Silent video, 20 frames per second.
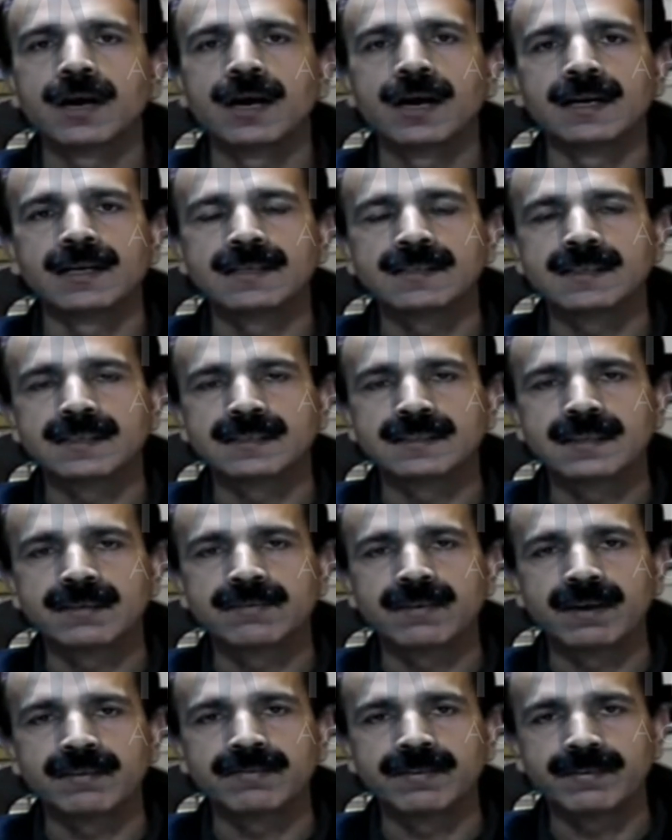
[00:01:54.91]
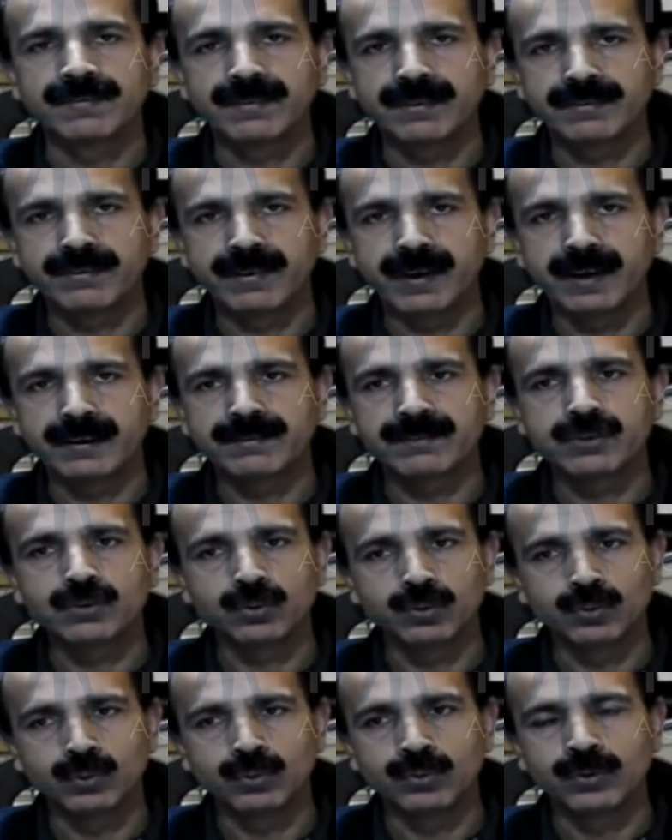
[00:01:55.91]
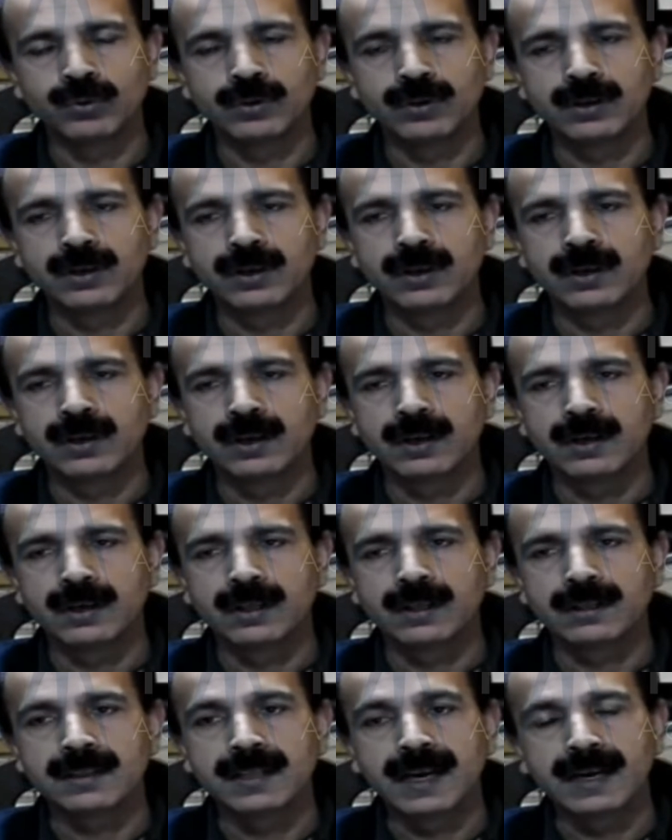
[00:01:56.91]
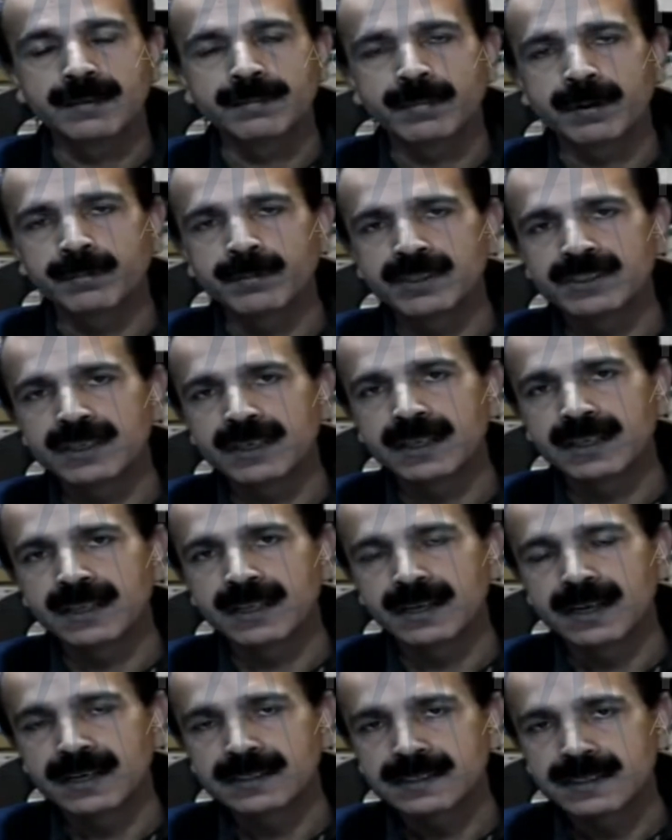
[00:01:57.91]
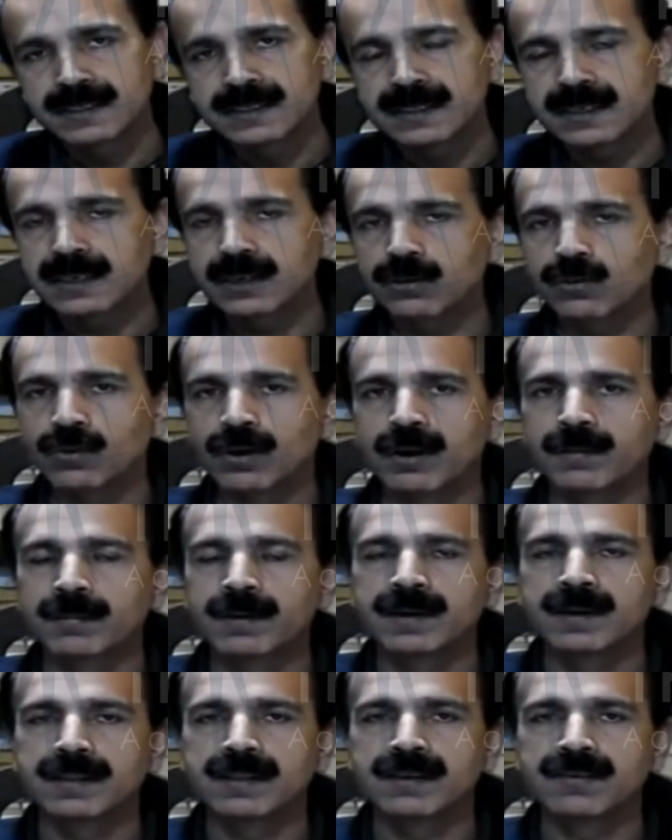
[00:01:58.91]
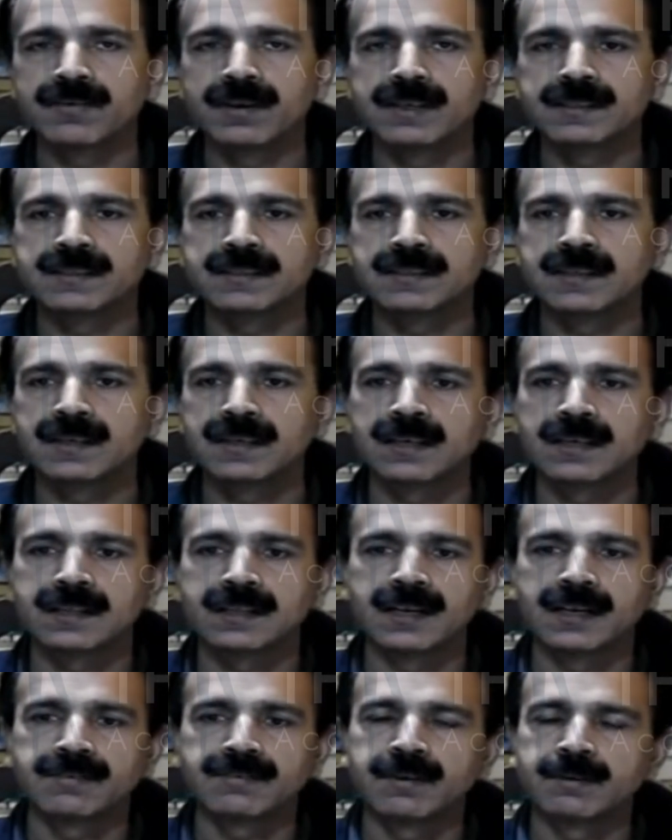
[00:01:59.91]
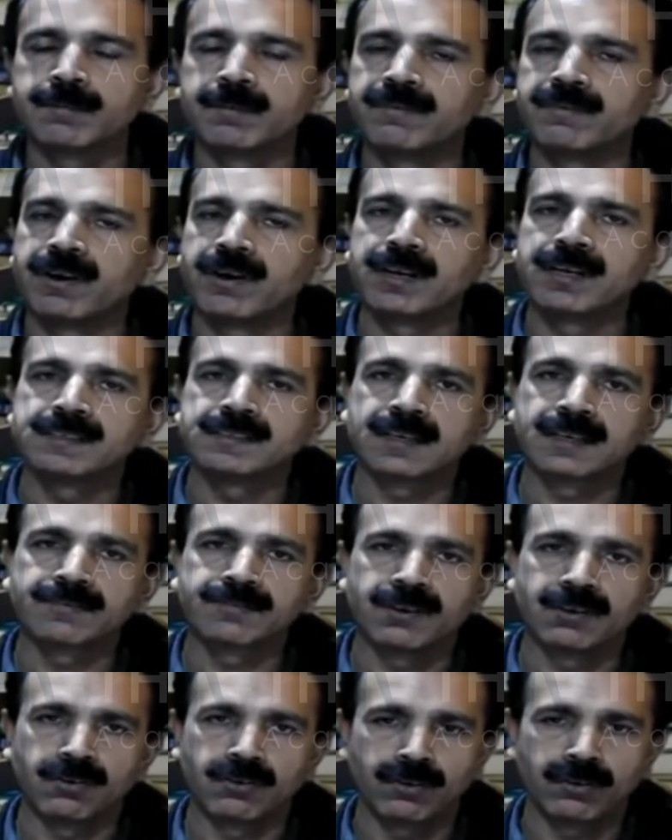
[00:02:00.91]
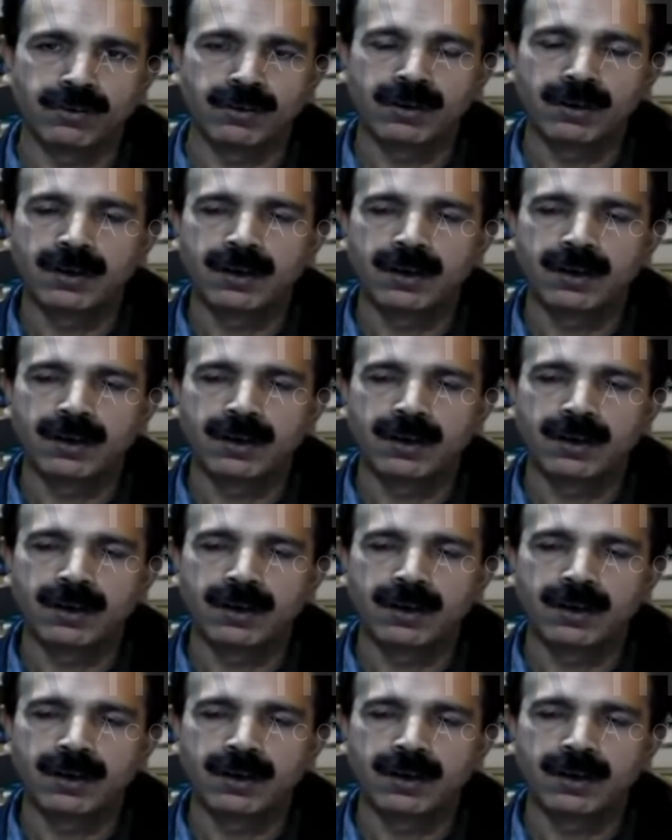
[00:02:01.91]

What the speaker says: under section 155(2) that permission is a necessary requirement, otherwise that will be violation of the law.